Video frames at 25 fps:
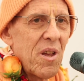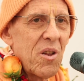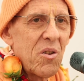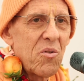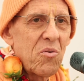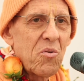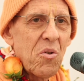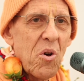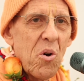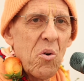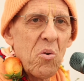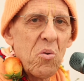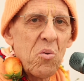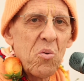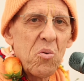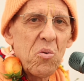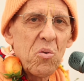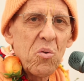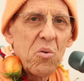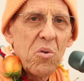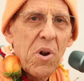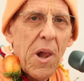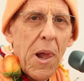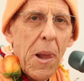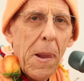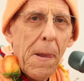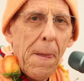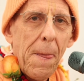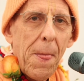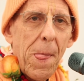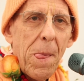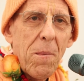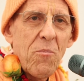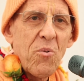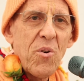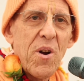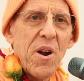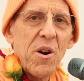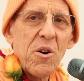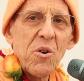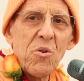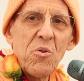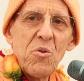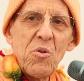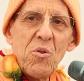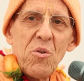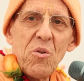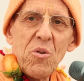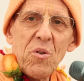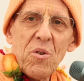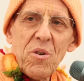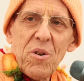So we're